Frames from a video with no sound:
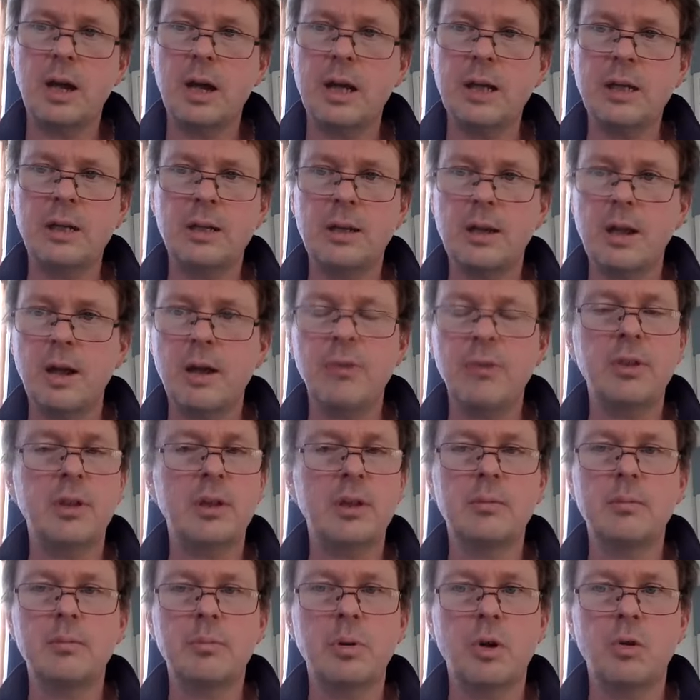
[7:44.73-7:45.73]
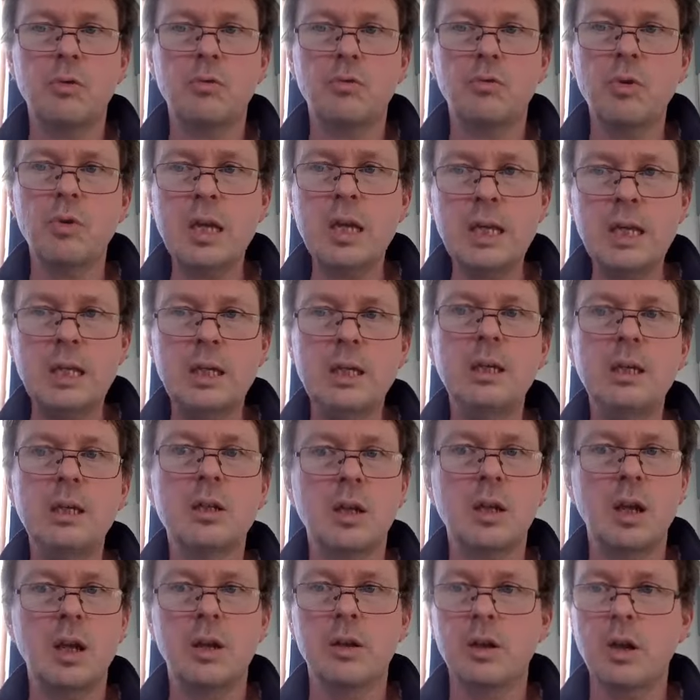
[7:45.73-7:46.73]
I did nothing but read
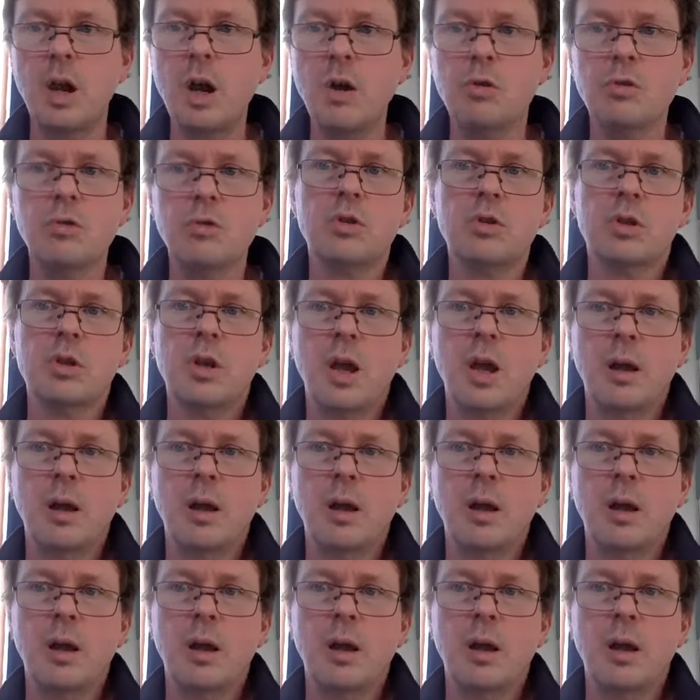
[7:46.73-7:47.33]
a note.